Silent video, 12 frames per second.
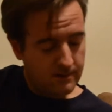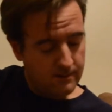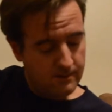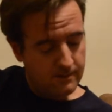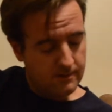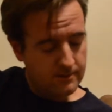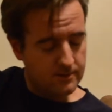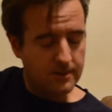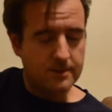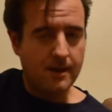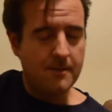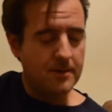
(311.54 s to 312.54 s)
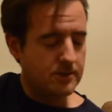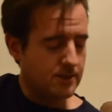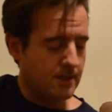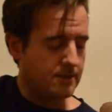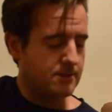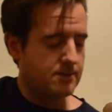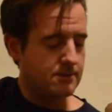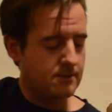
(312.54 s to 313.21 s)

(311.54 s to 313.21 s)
So the timing changes.